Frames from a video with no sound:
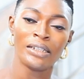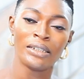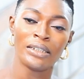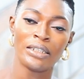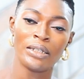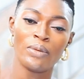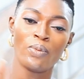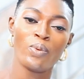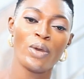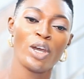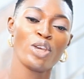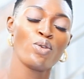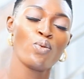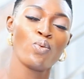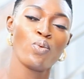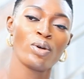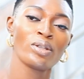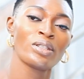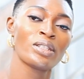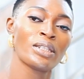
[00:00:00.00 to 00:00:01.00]
the way you
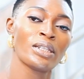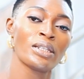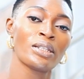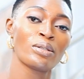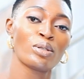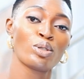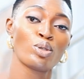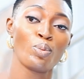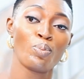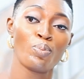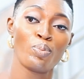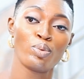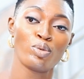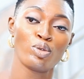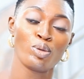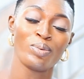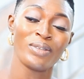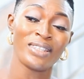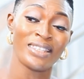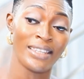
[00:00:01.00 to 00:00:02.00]
want it
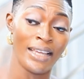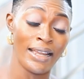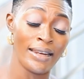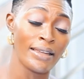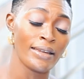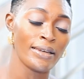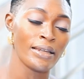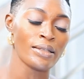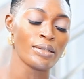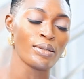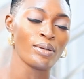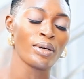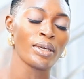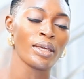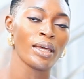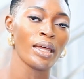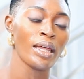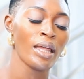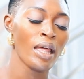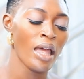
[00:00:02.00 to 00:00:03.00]
to be selling it,
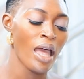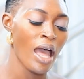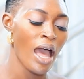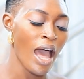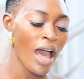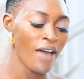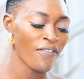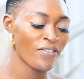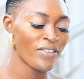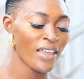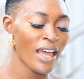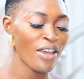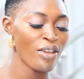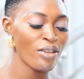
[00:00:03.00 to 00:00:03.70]
okay? After